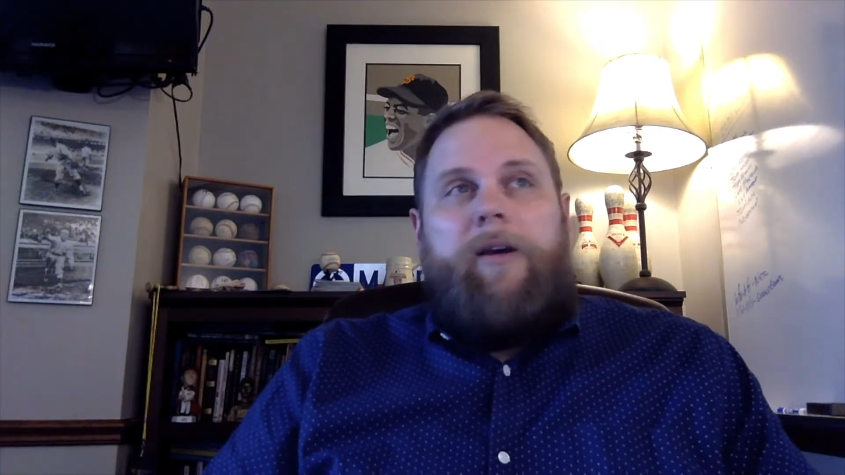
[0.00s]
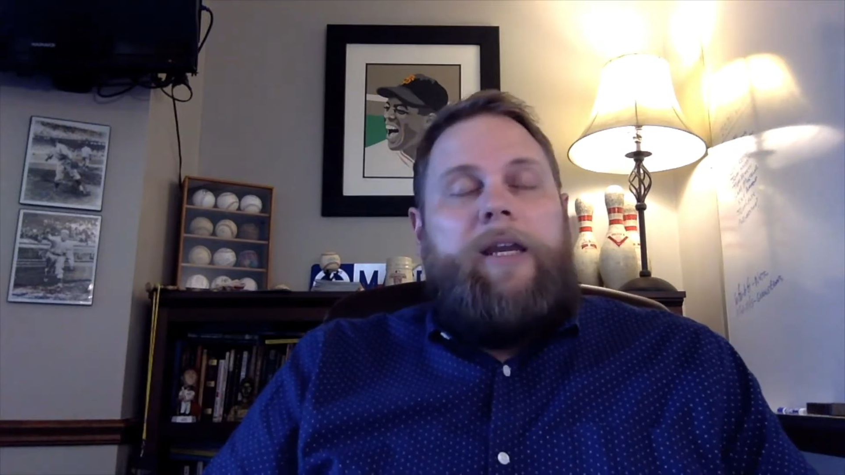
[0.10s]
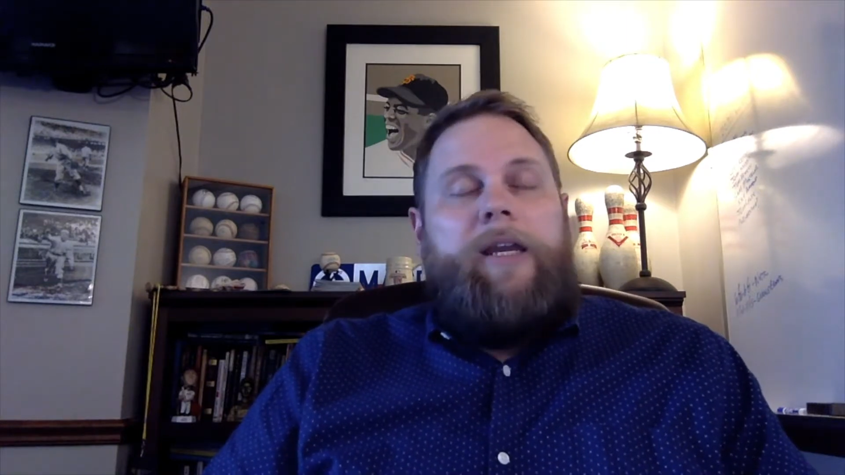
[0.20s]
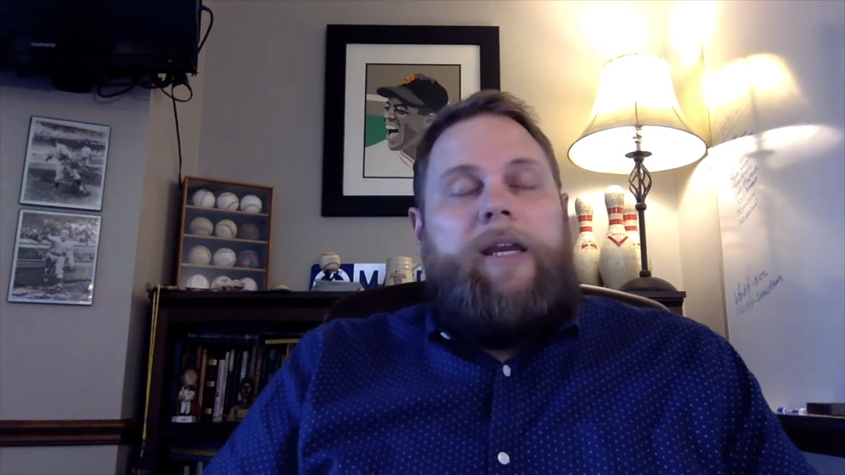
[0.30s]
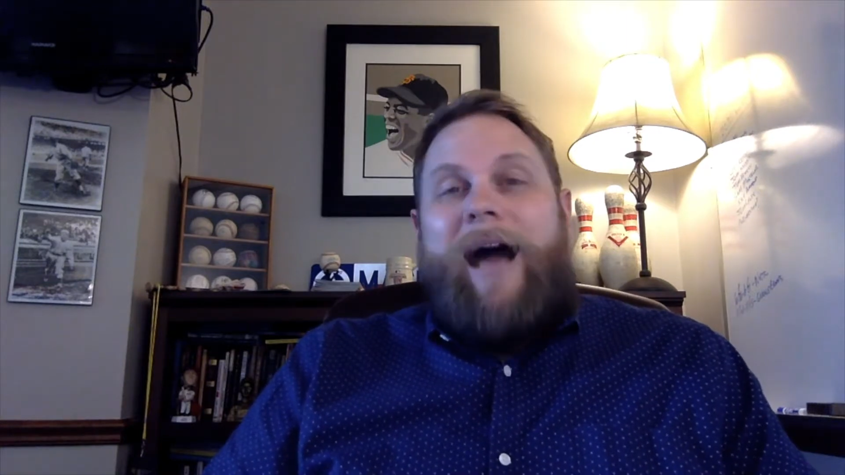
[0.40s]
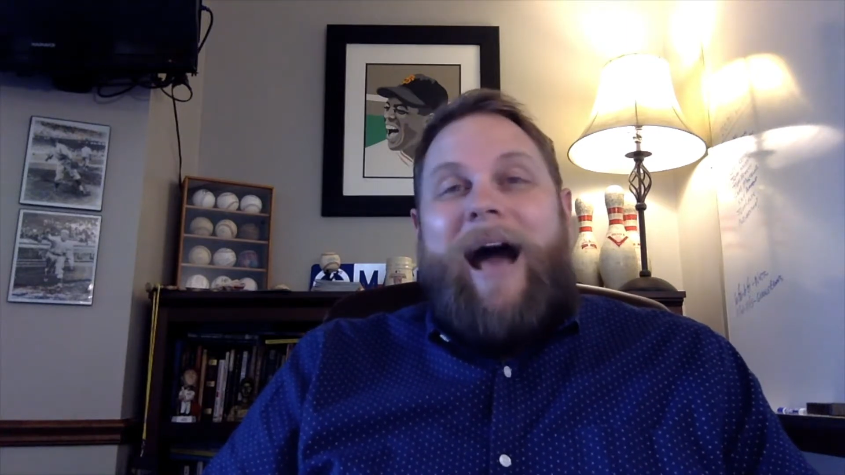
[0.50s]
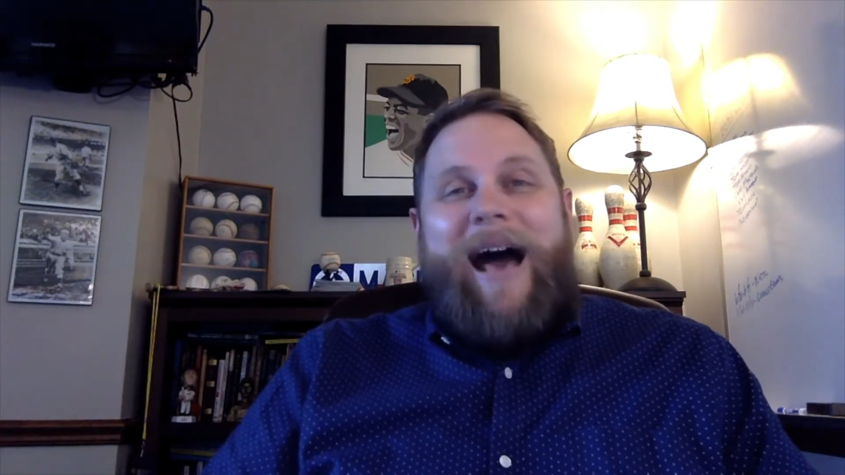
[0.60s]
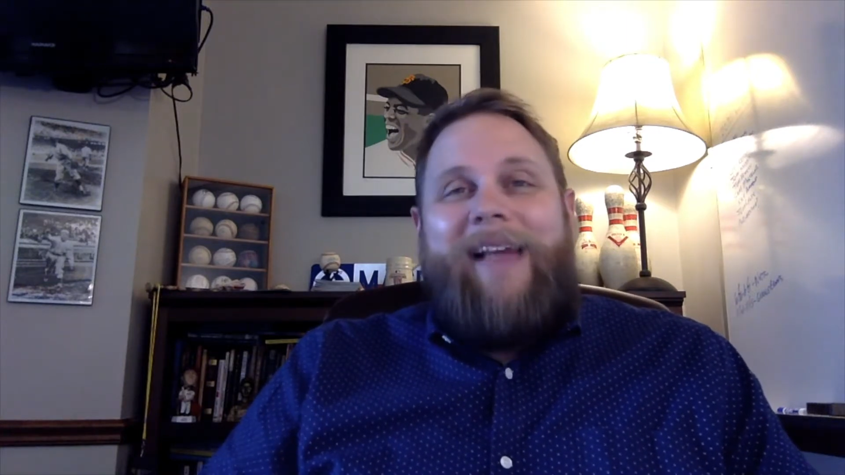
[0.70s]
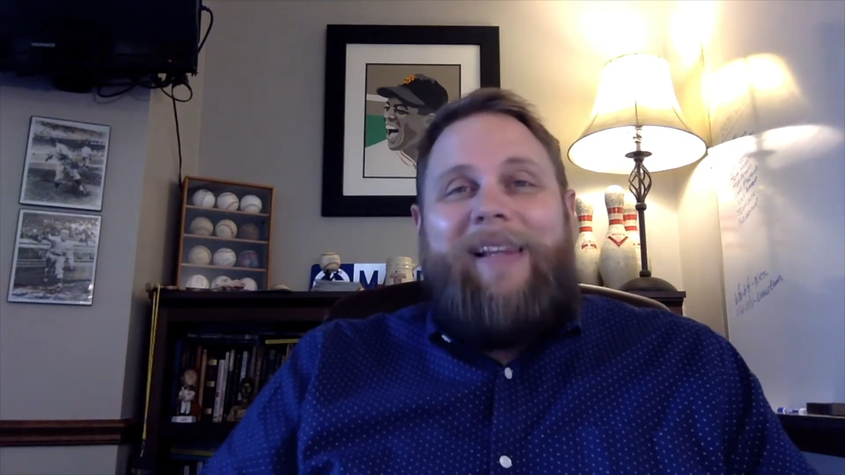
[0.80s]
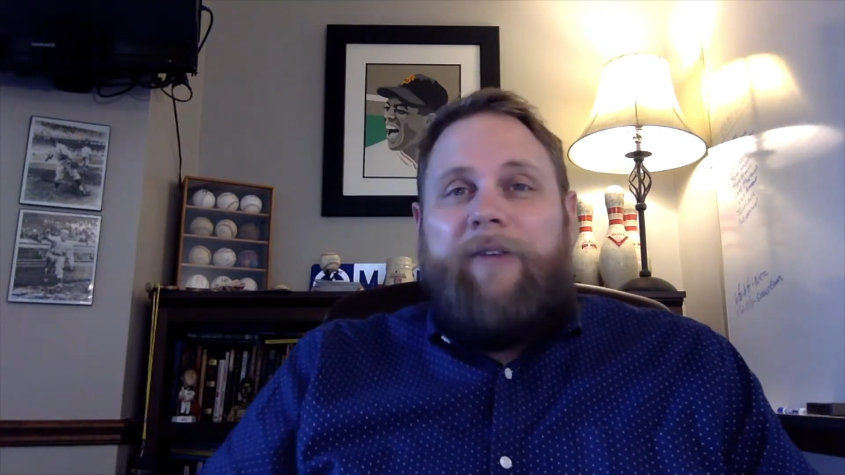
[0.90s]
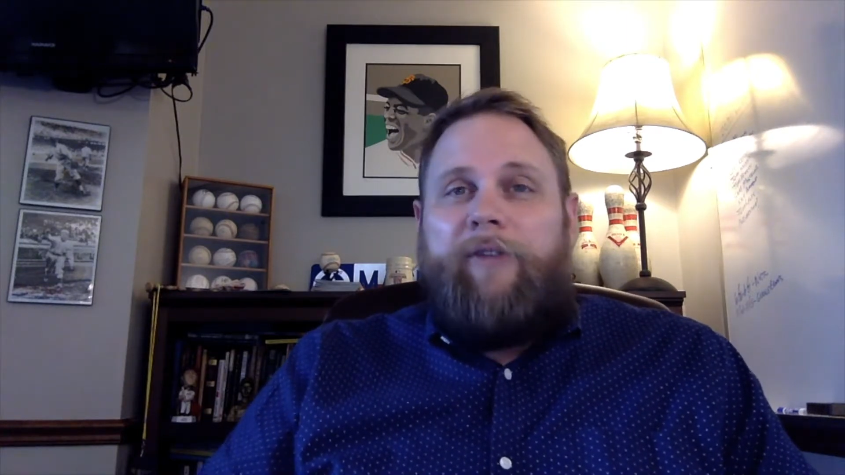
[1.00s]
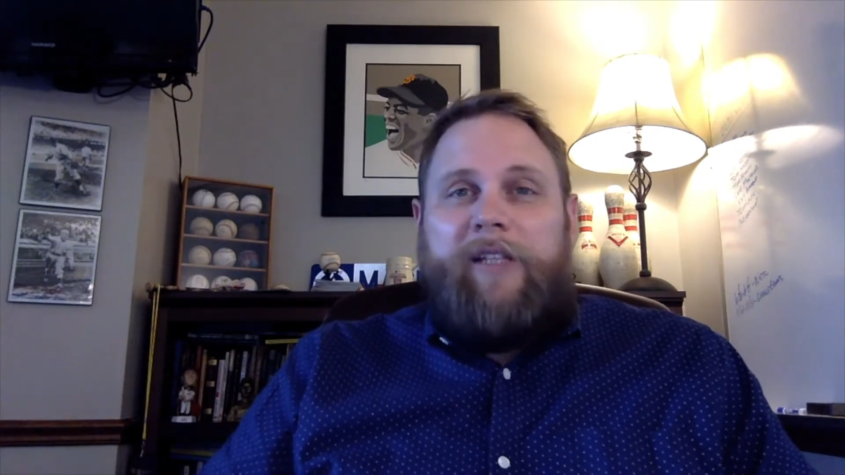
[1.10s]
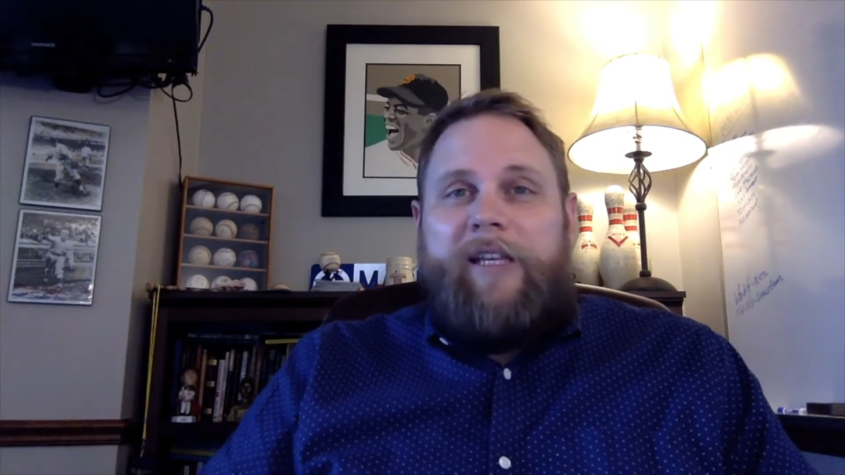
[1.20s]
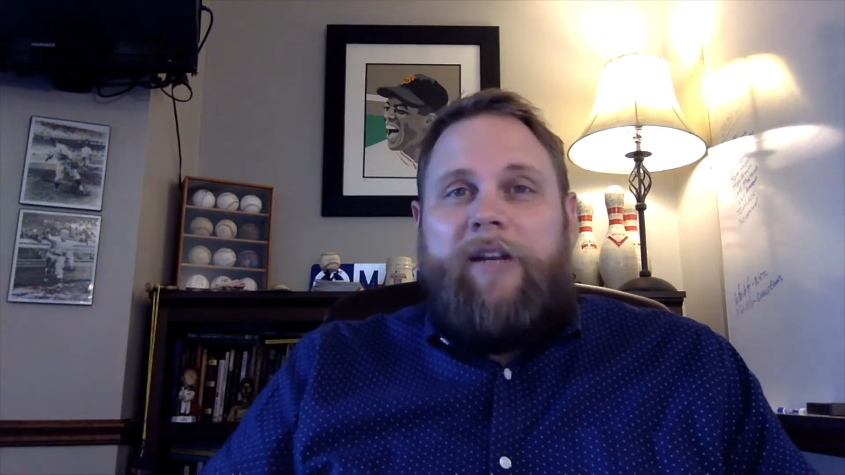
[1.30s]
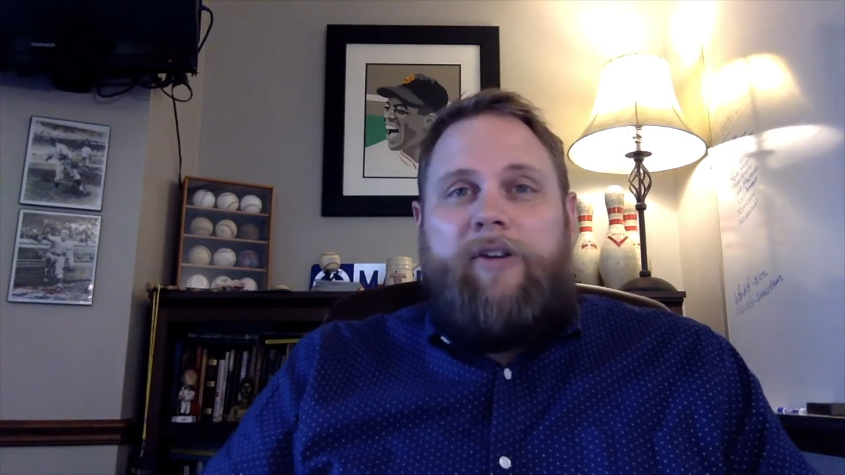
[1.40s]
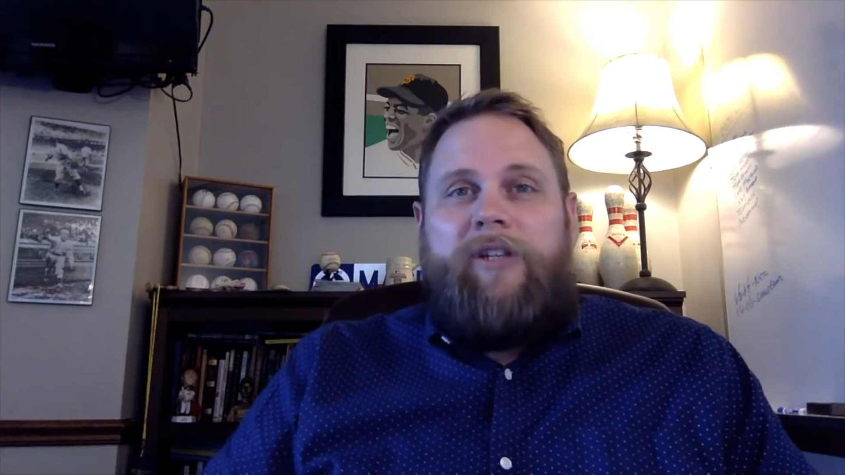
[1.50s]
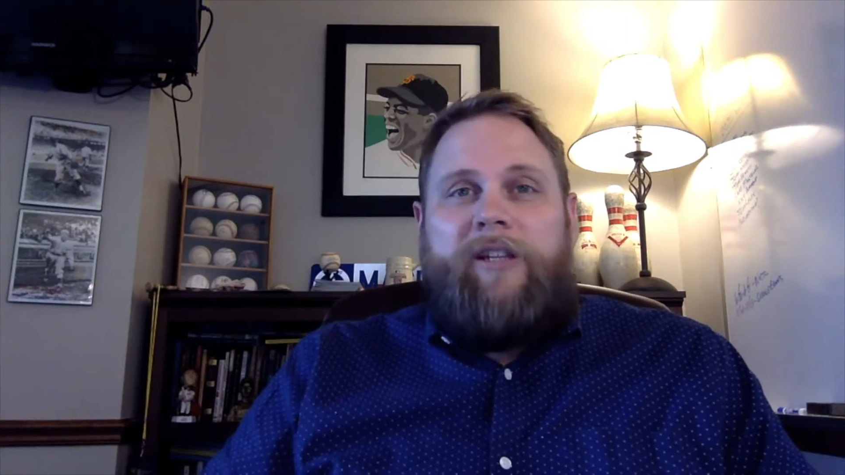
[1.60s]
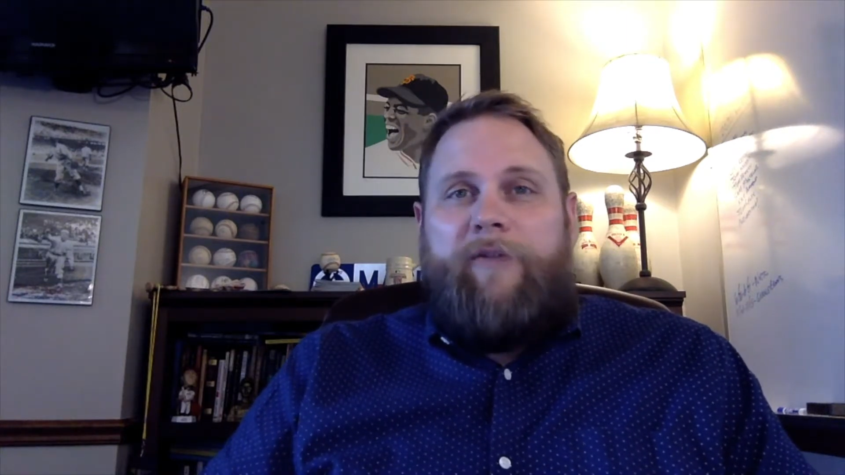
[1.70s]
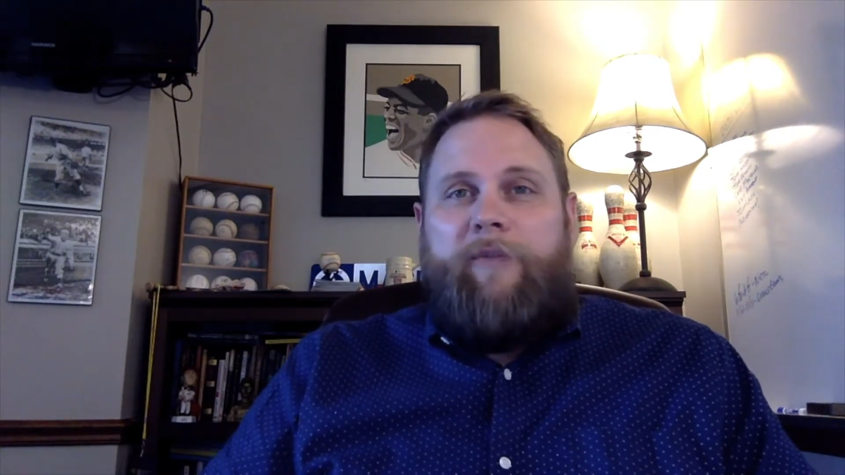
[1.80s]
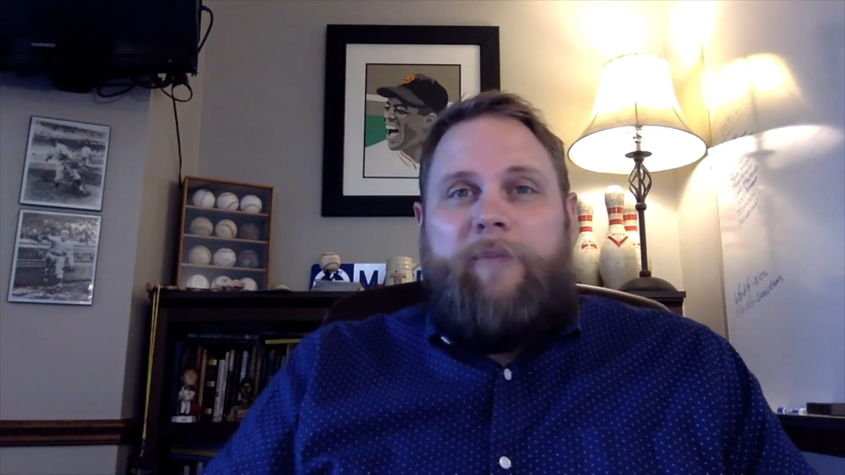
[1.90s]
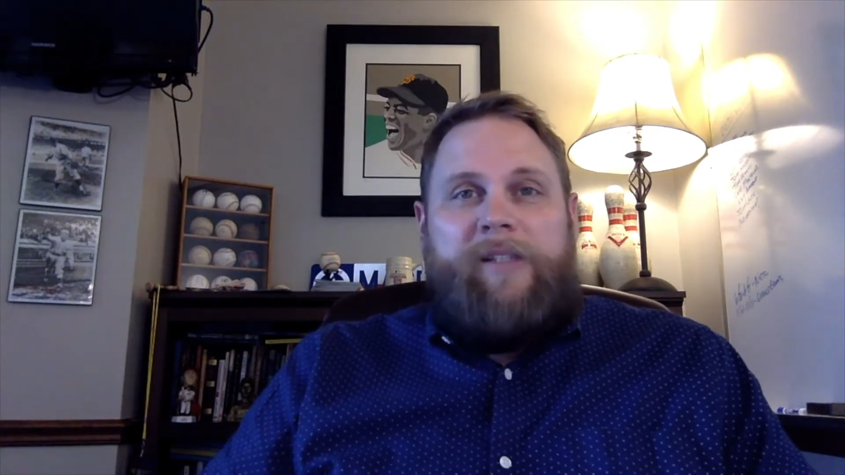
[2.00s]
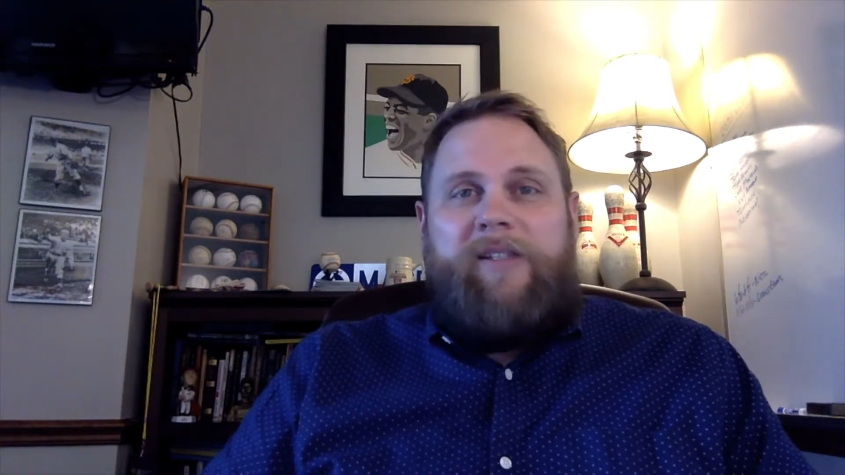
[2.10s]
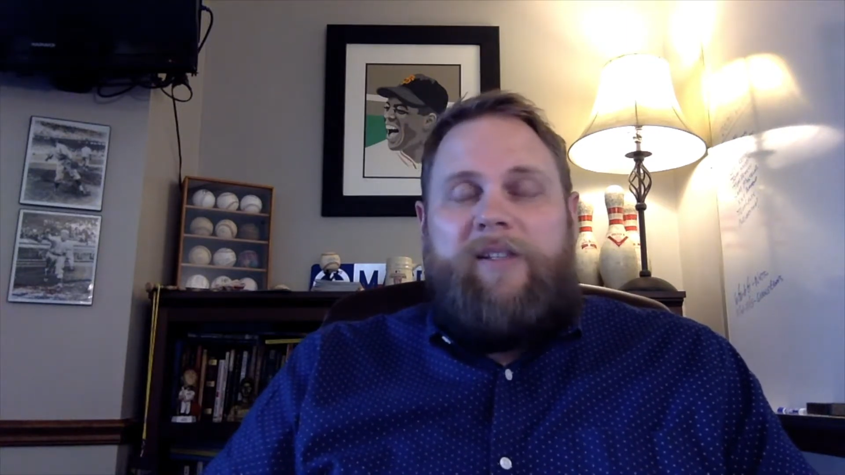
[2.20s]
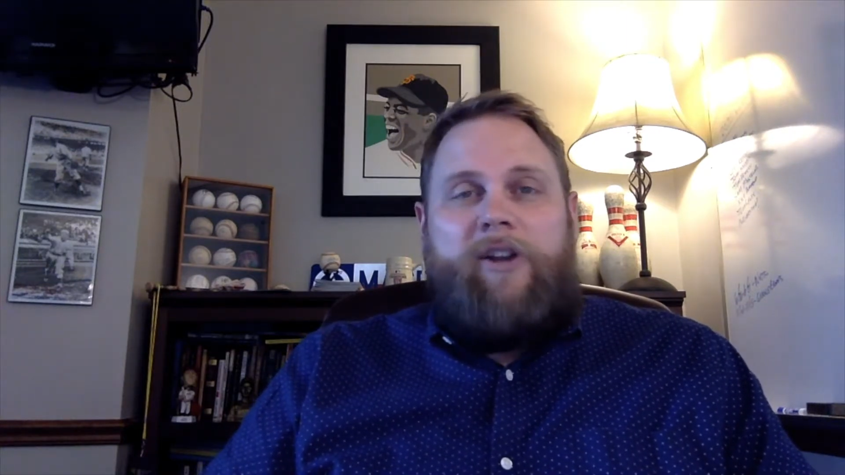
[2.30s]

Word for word: you know high level leaders in different businesses